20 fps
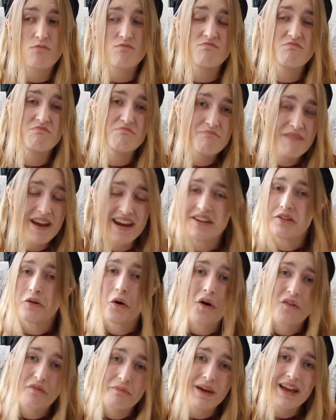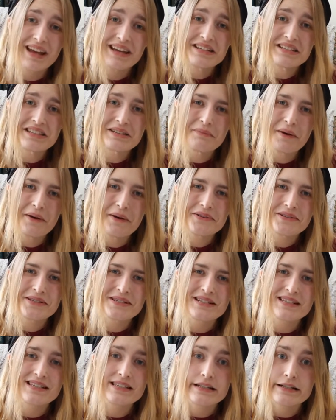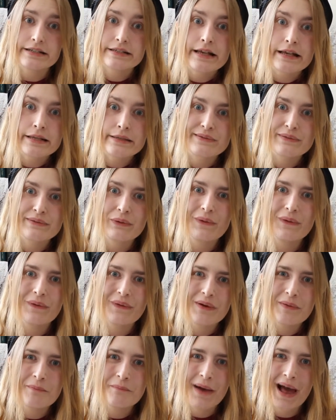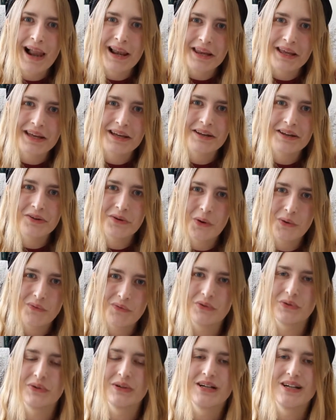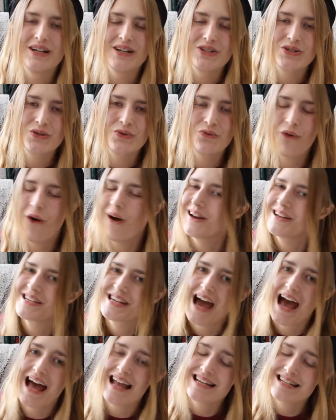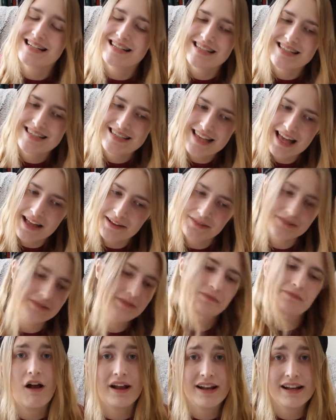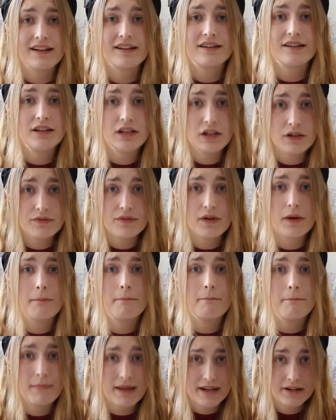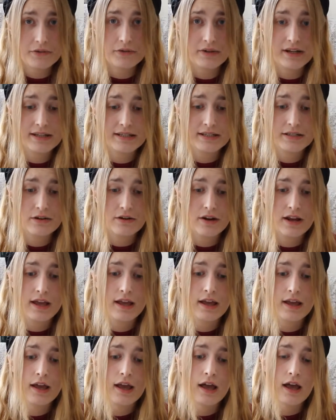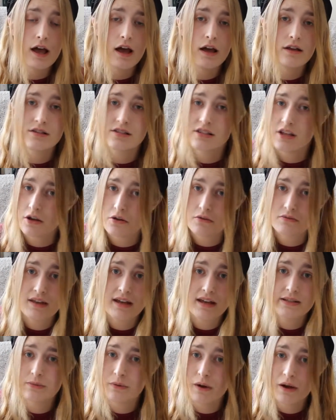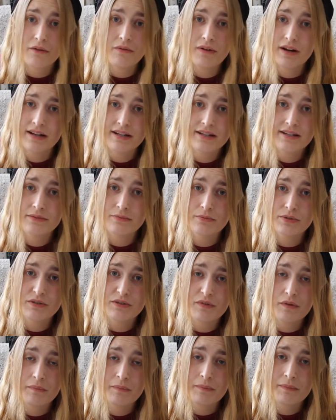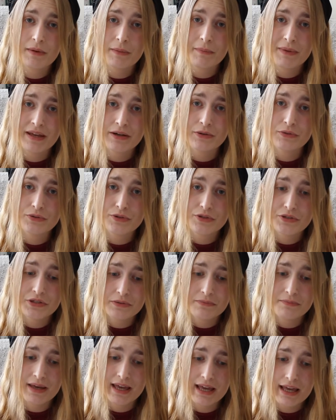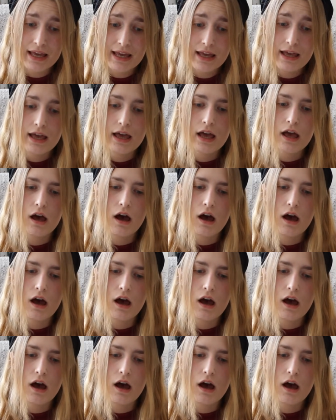may not have made the most successful or compelling novel to write and sell. I love medical history, so that's why it really just would have appealed to me.